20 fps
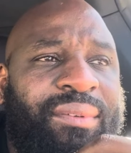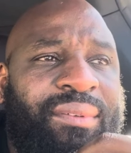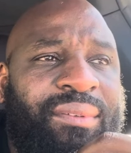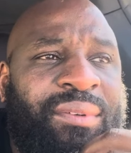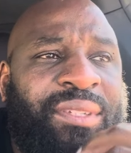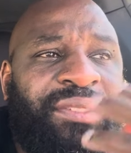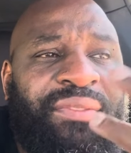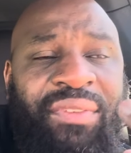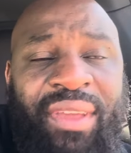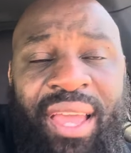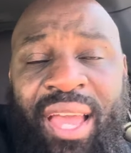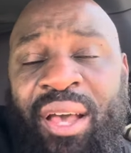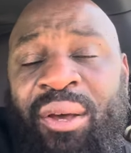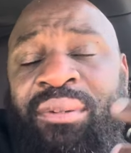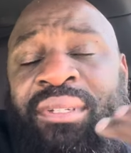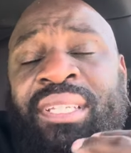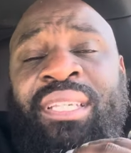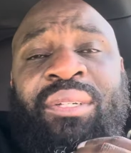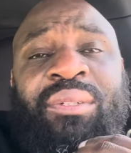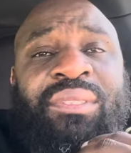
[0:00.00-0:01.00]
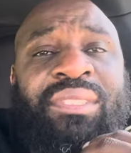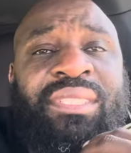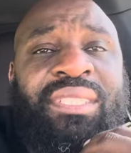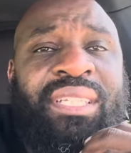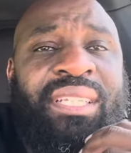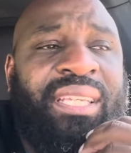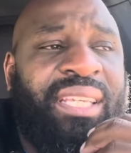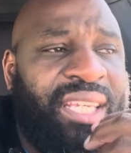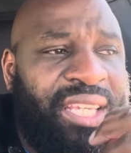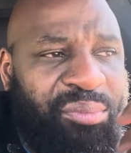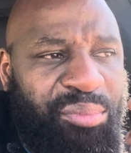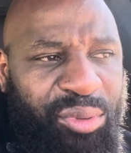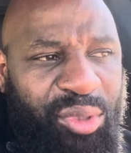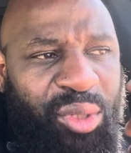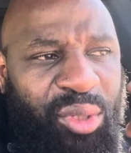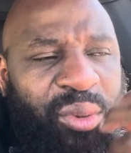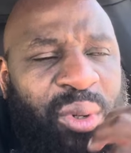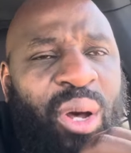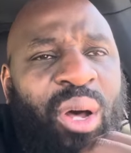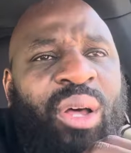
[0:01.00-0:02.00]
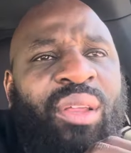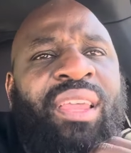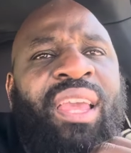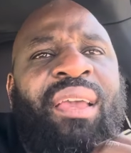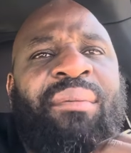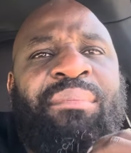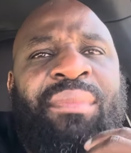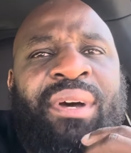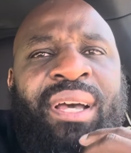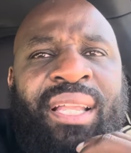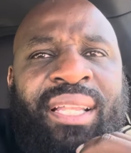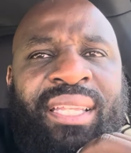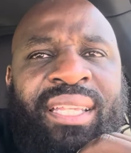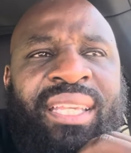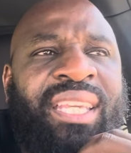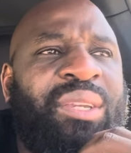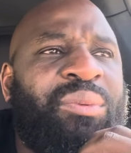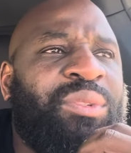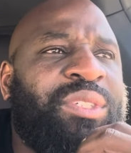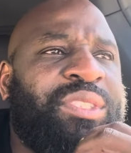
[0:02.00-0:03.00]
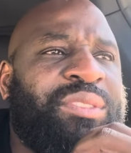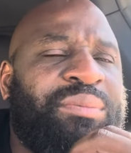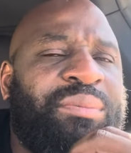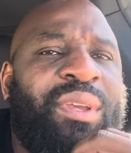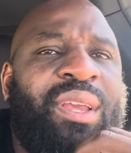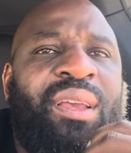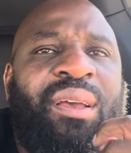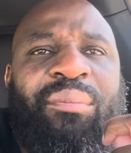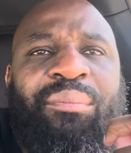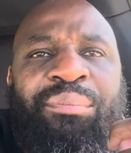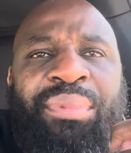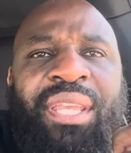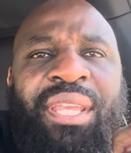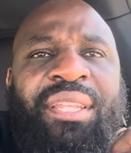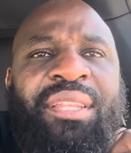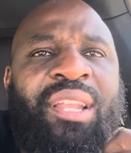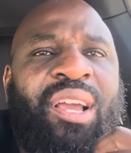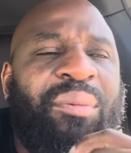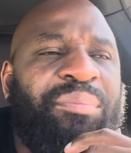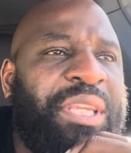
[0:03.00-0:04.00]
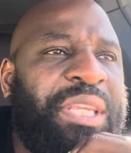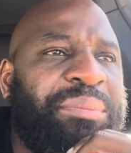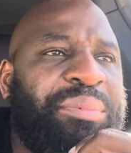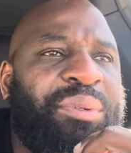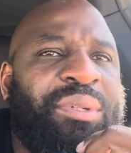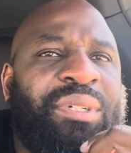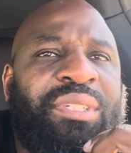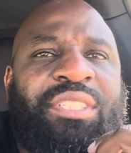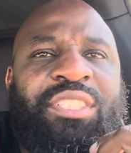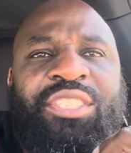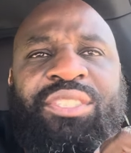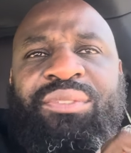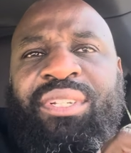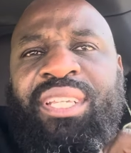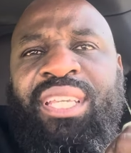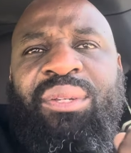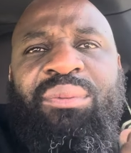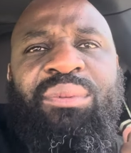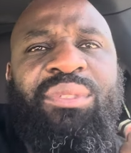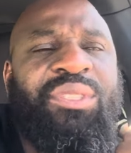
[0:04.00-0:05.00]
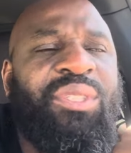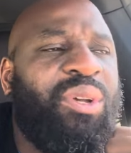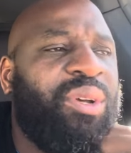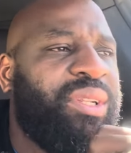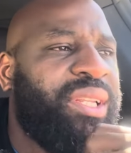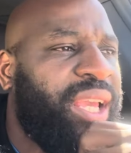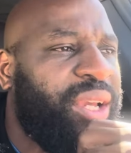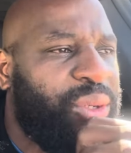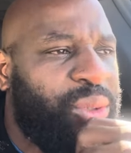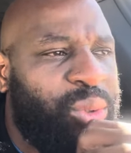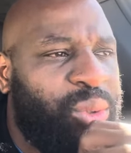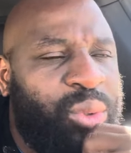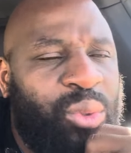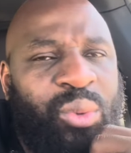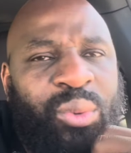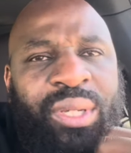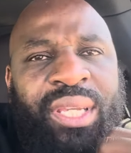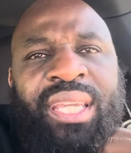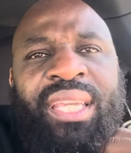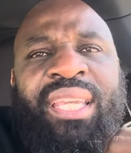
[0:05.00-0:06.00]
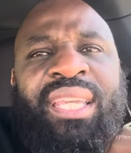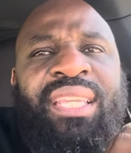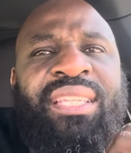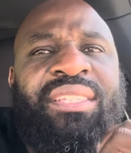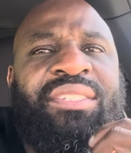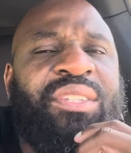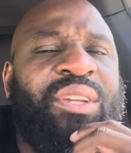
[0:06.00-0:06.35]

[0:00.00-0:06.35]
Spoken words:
was found guilty. He blew all that money. He was beating up people in the street. He was on that ooh-wee. He's